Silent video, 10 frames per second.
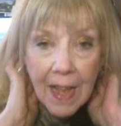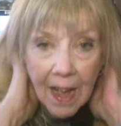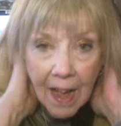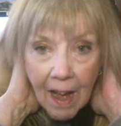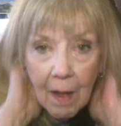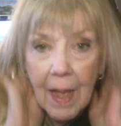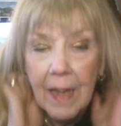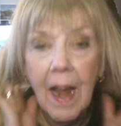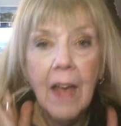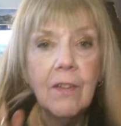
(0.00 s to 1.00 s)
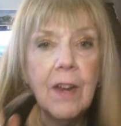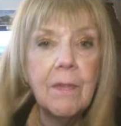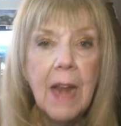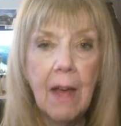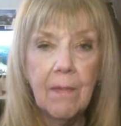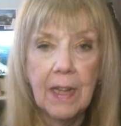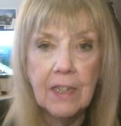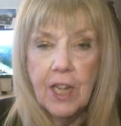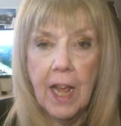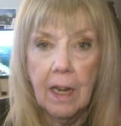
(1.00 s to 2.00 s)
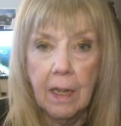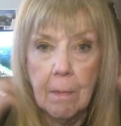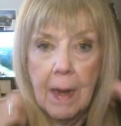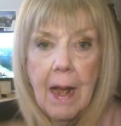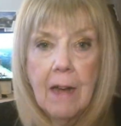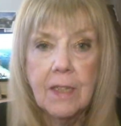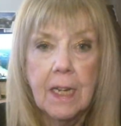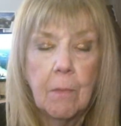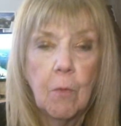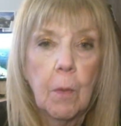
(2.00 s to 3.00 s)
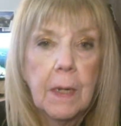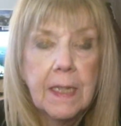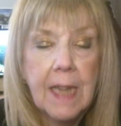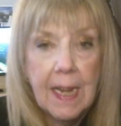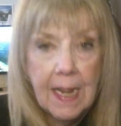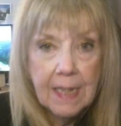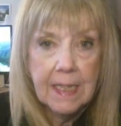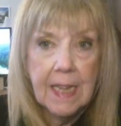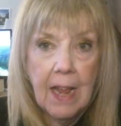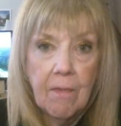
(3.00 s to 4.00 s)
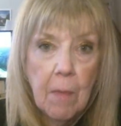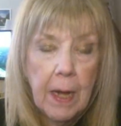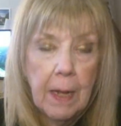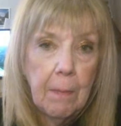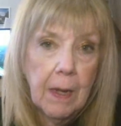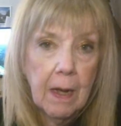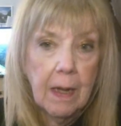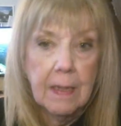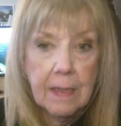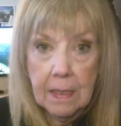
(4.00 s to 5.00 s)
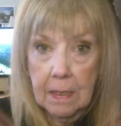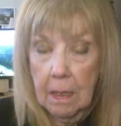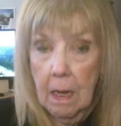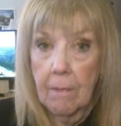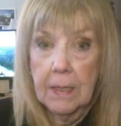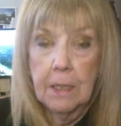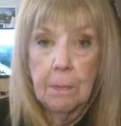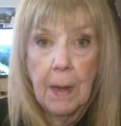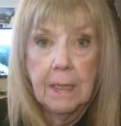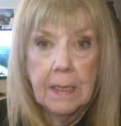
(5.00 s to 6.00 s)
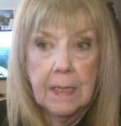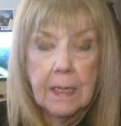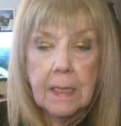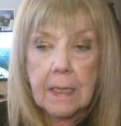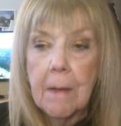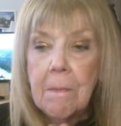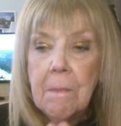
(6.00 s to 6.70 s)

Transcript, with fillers: uh, and I don't even have that channel in my house anymore because I need to save money because of expenses